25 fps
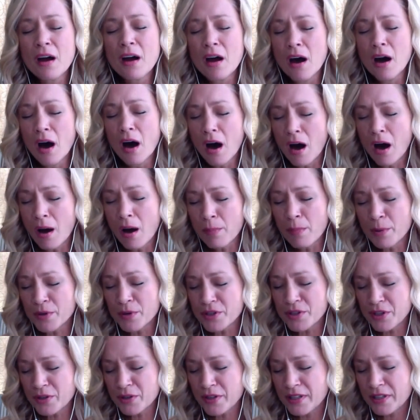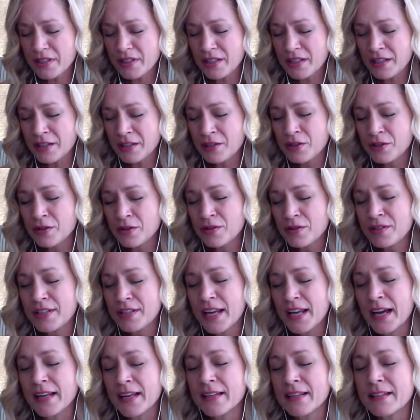opportunity to
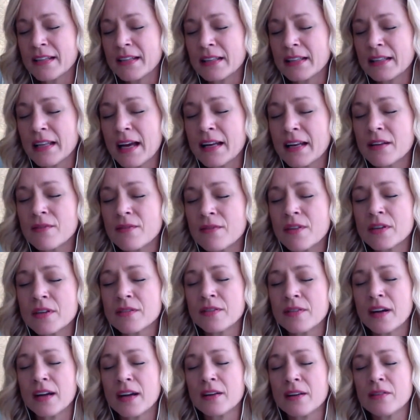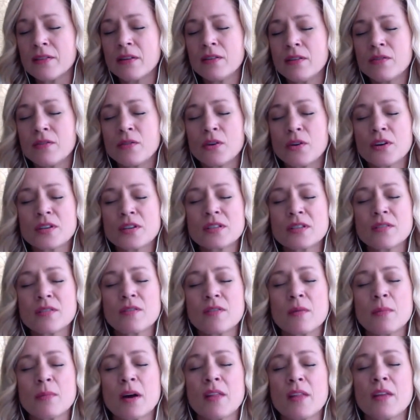stand in the light of the divine force of the
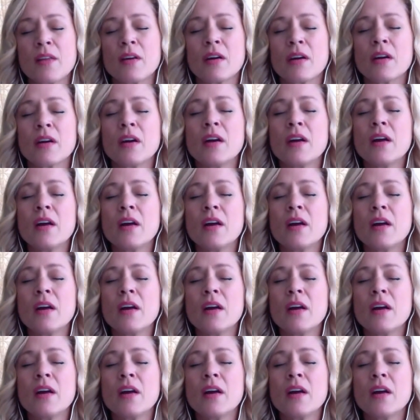Mother.